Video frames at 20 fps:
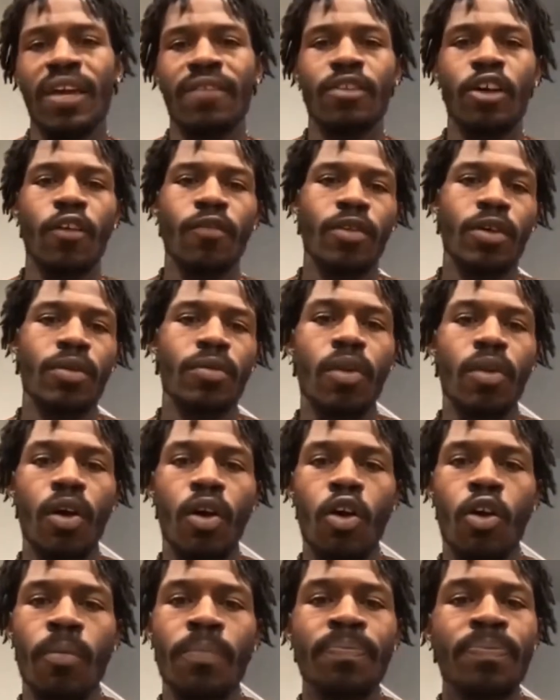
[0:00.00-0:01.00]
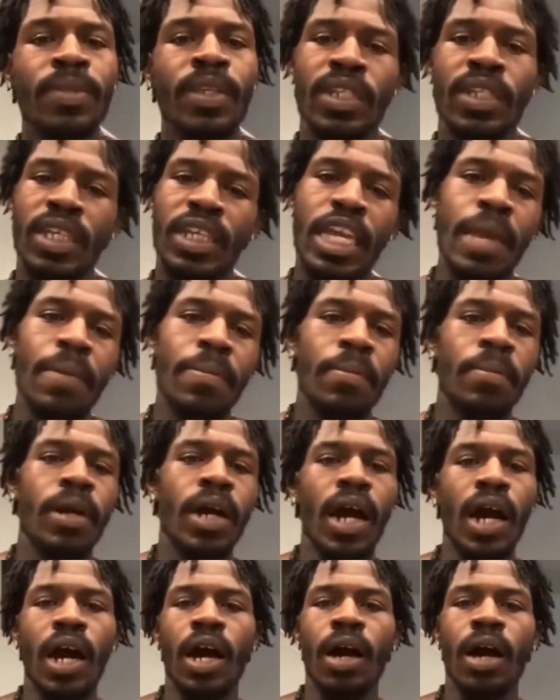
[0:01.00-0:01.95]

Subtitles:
in Rome to keep them calm,